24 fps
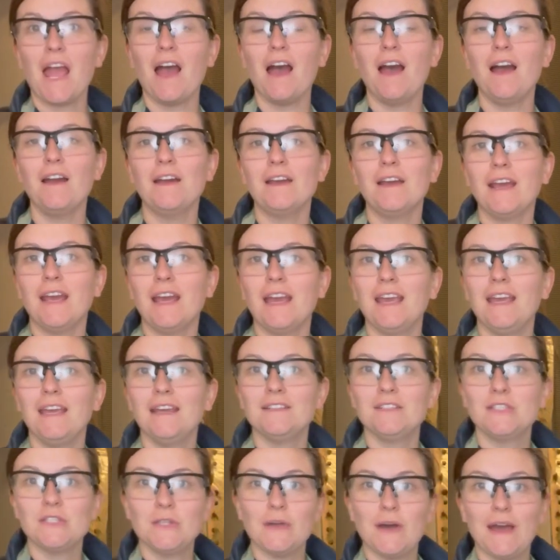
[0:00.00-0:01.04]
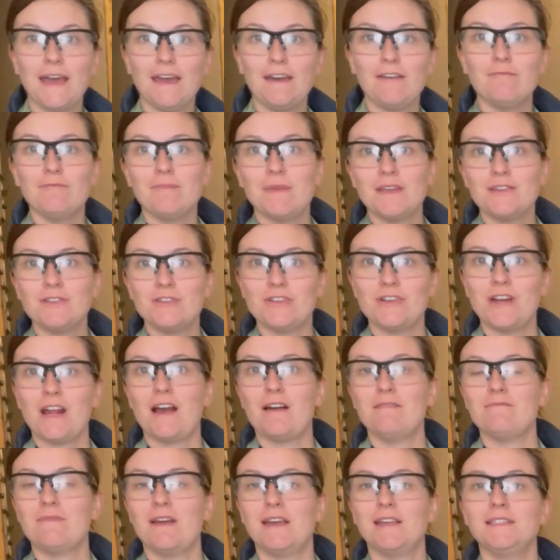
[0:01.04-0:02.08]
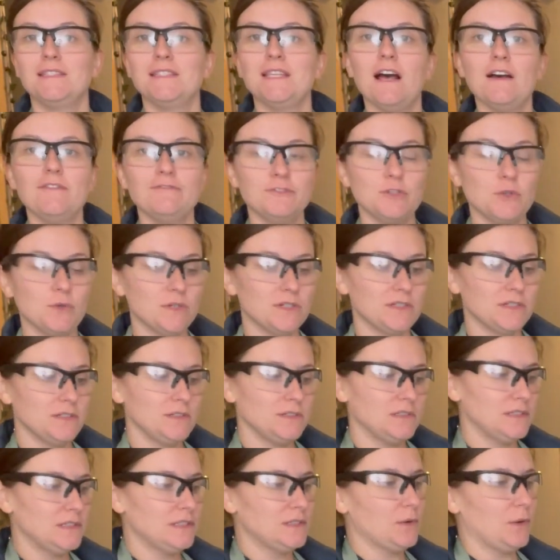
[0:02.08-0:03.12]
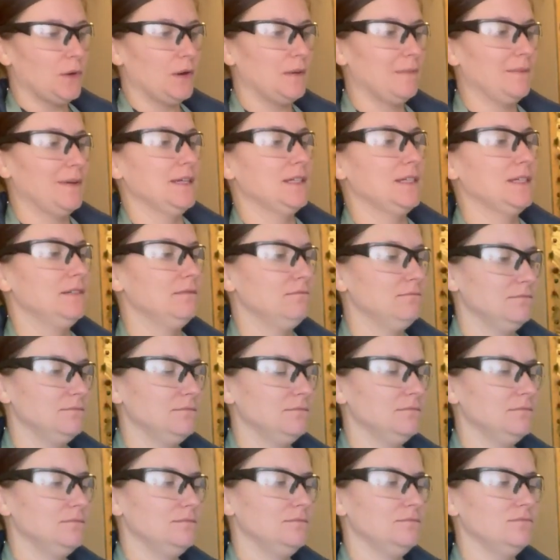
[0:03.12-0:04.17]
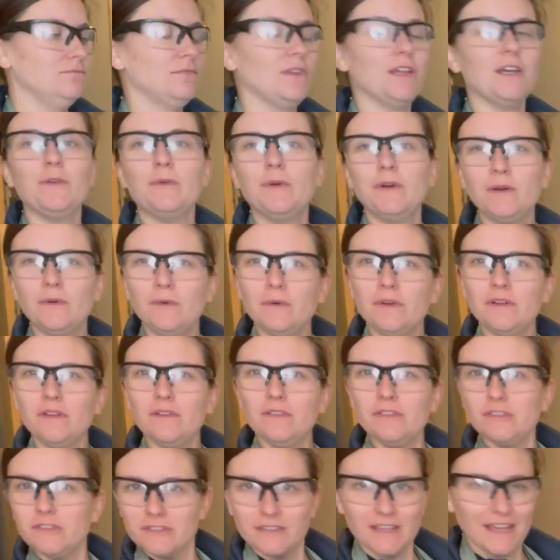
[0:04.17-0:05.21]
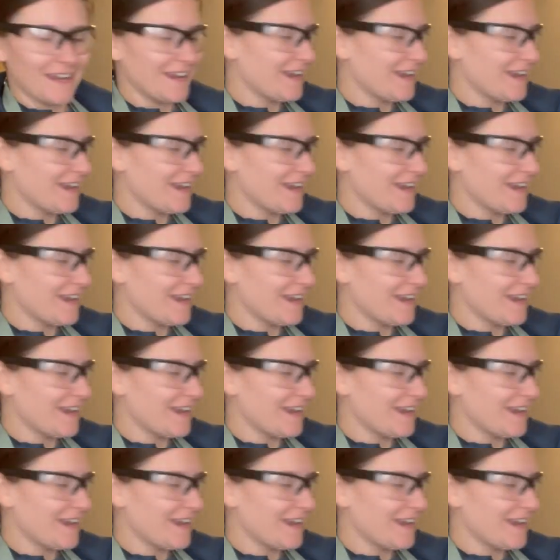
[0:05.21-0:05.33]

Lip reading: Alright, so I have measured out my soft oils, or my liquid oils, I